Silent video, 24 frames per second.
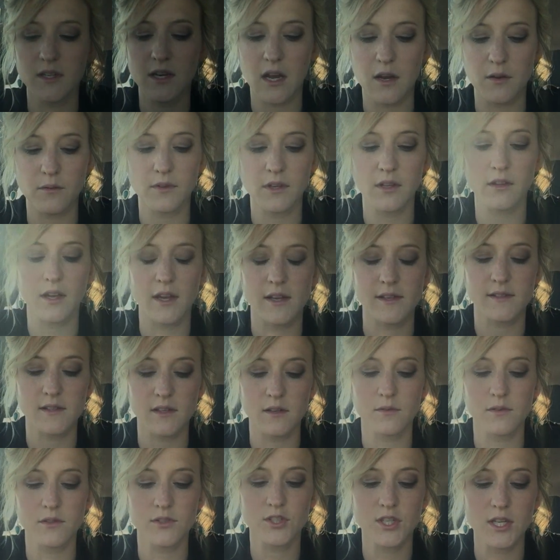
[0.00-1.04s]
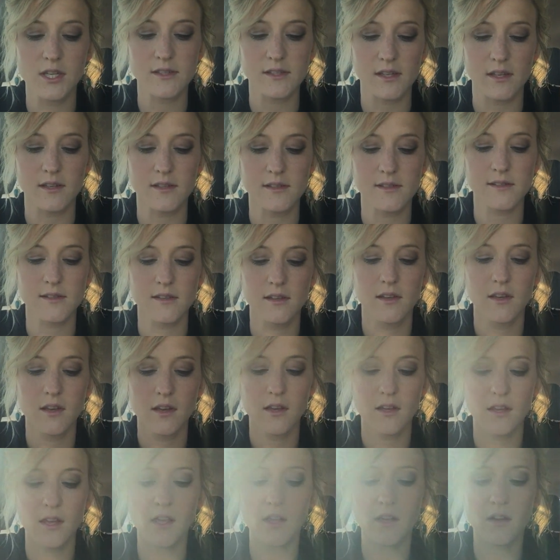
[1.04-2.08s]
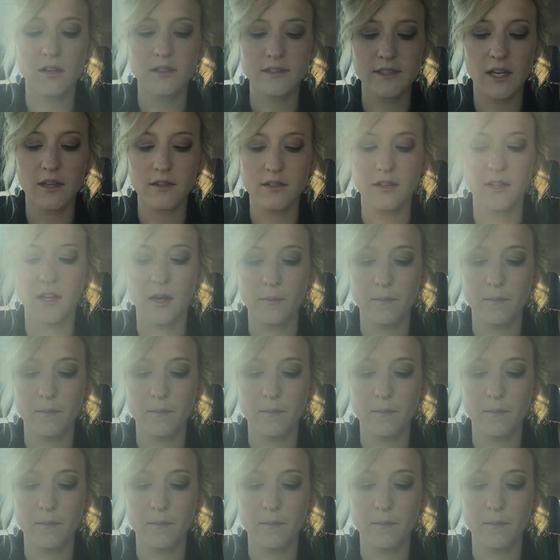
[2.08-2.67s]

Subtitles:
did not realize that it was Jesus. He called out to